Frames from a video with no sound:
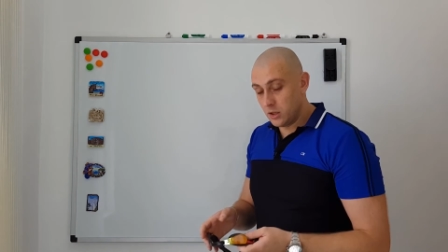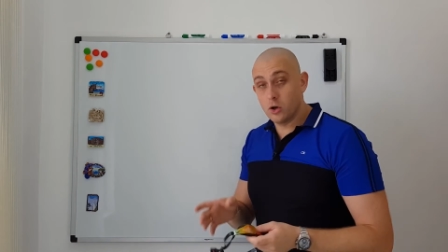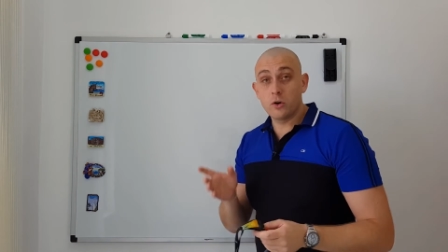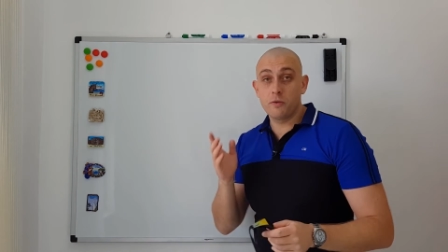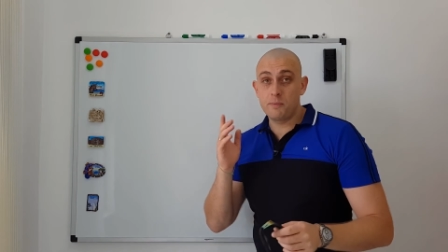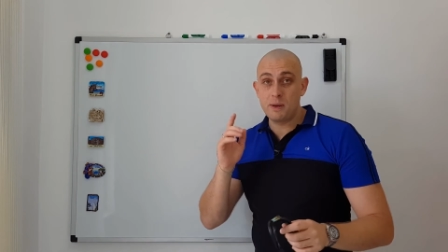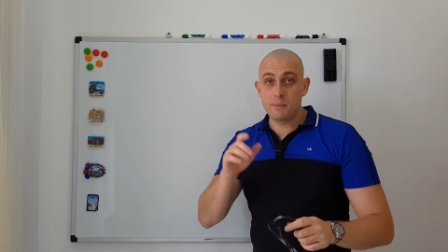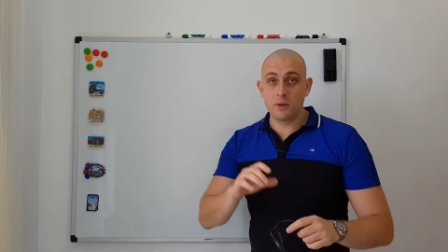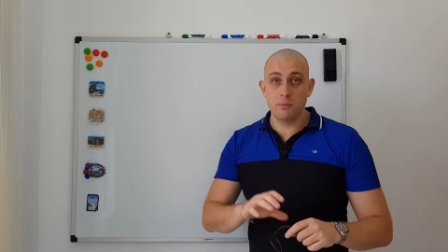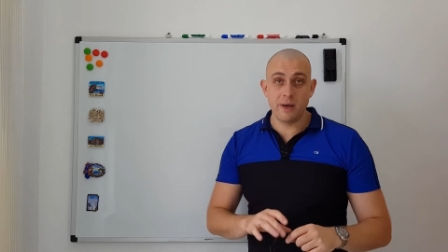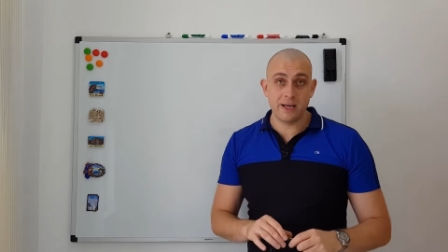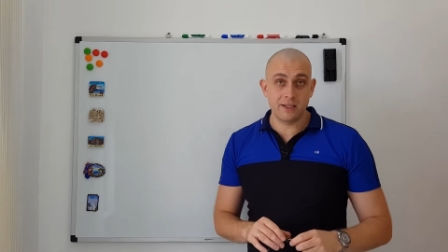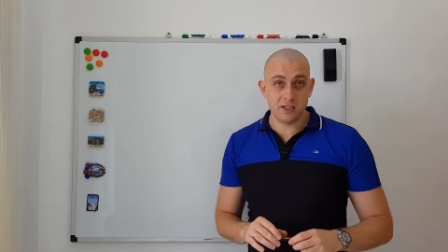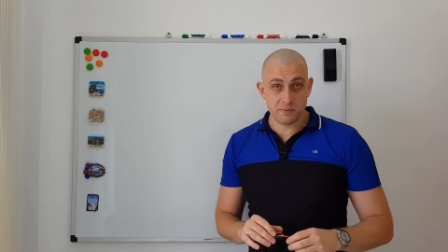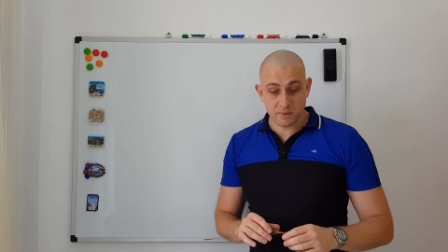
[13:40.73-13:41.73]
A lot of people
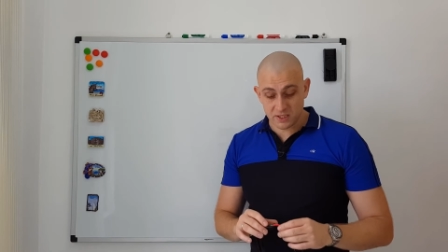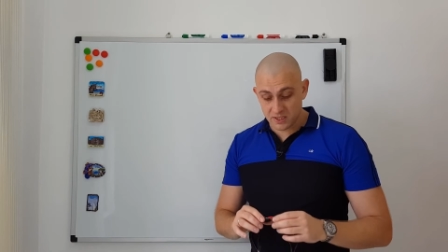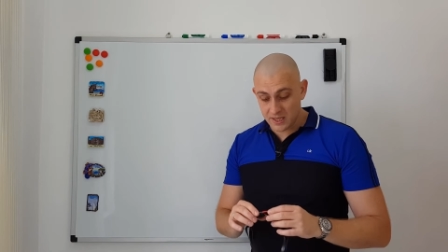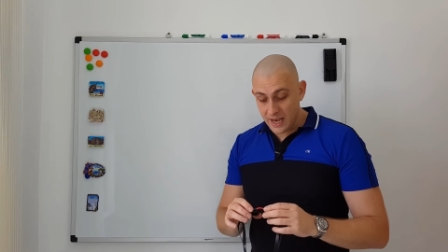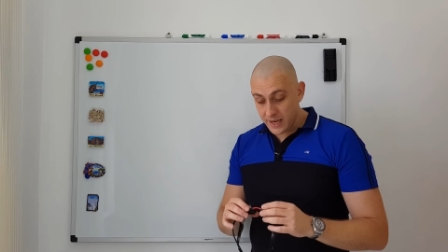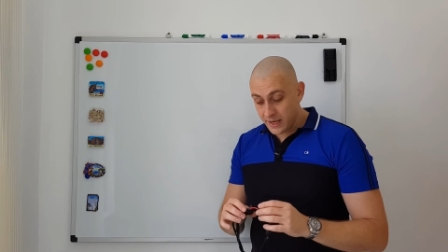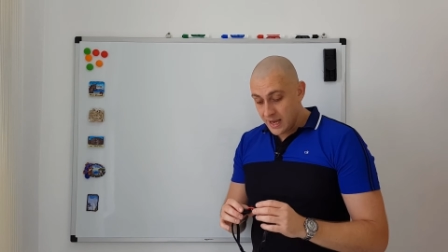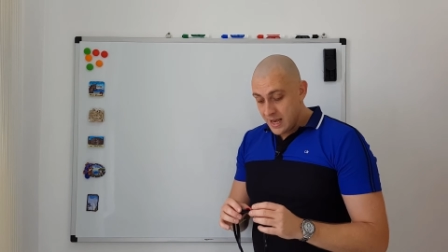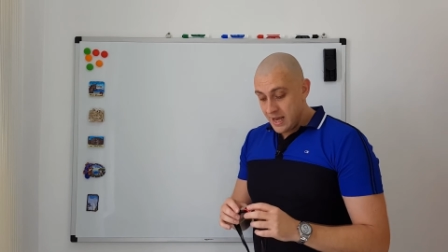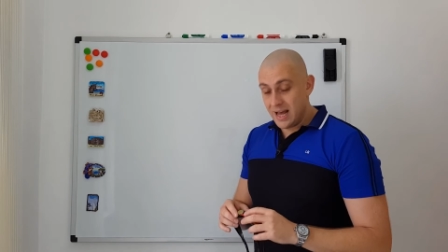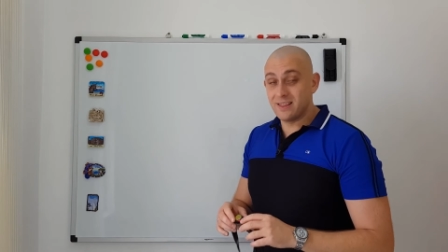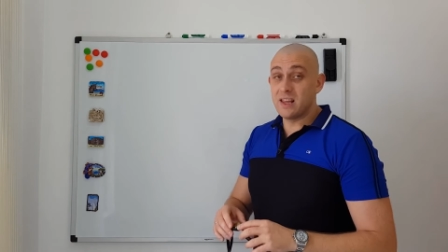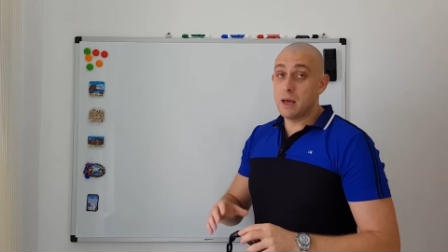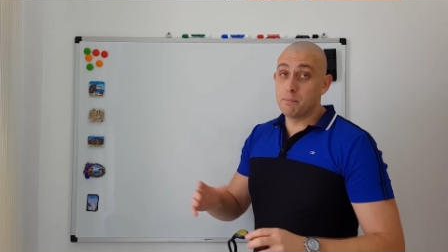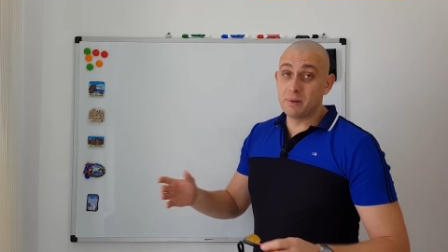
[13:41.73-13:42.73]
make this mistake
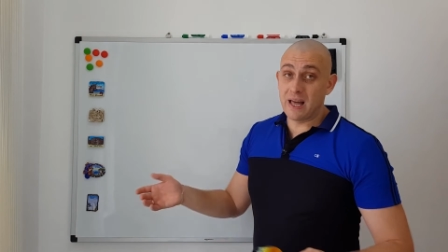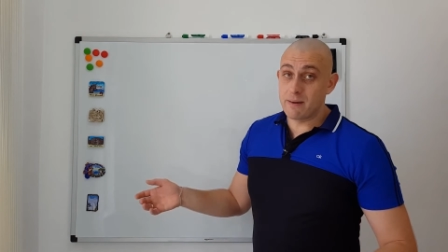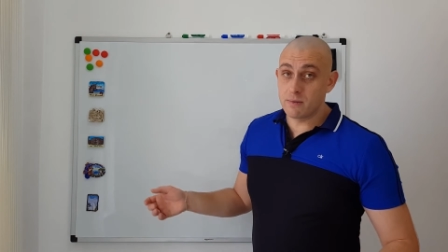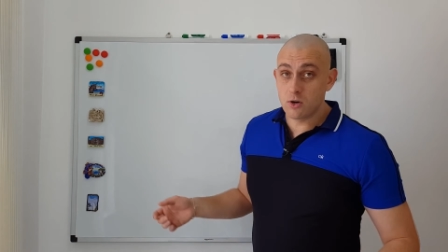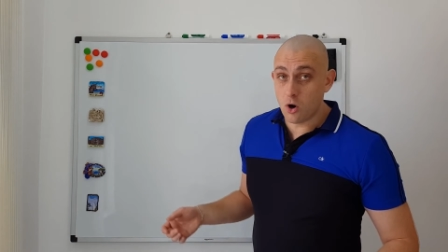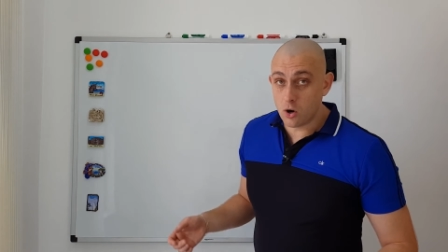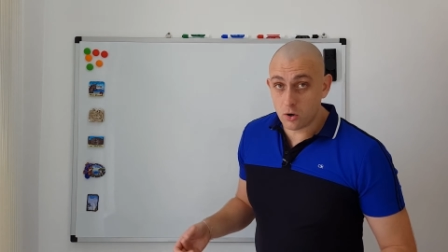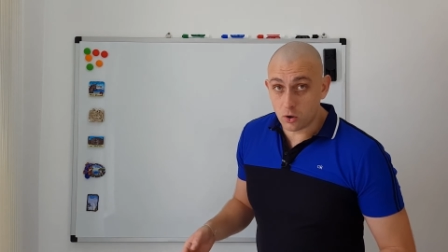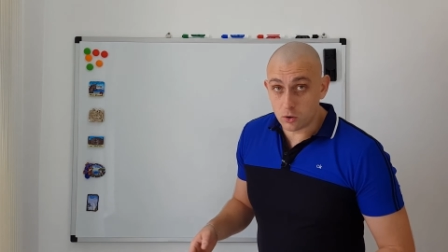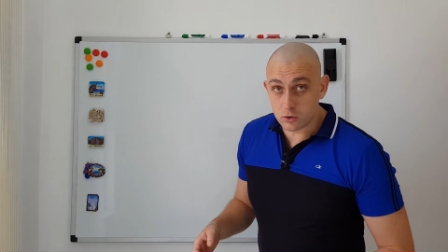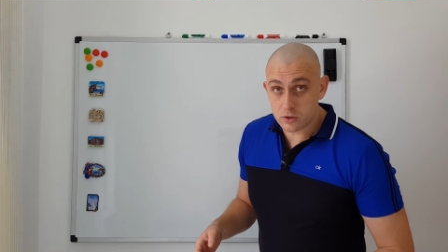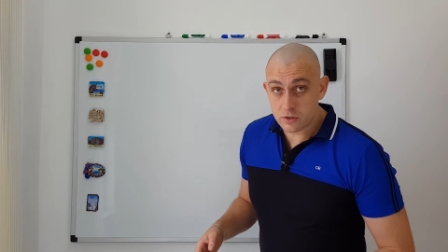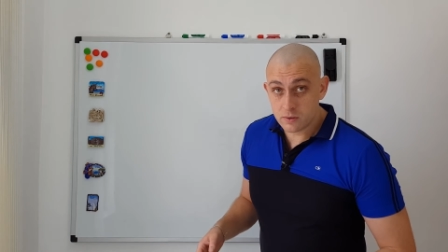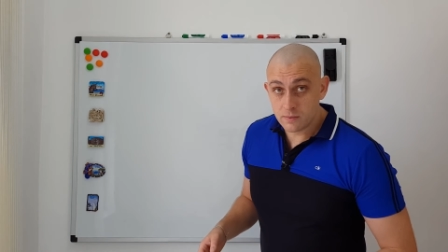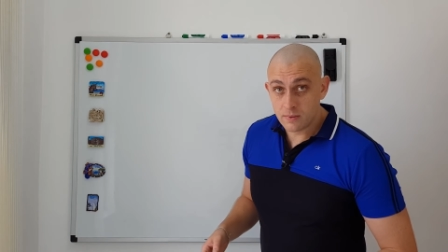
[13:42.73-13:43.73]
and they blame
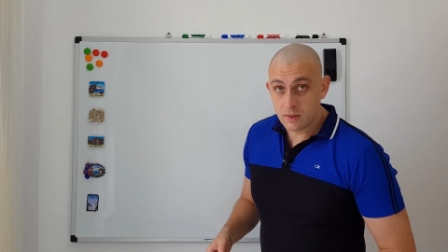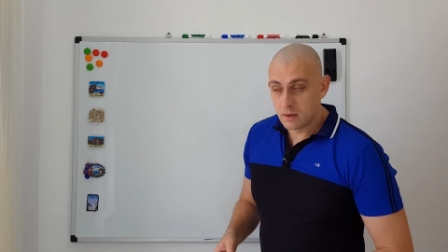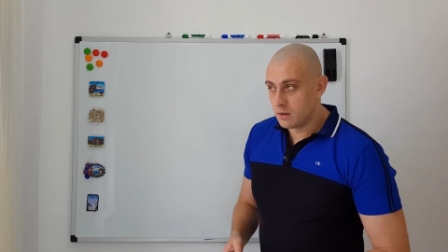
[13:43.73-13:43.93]
goggles.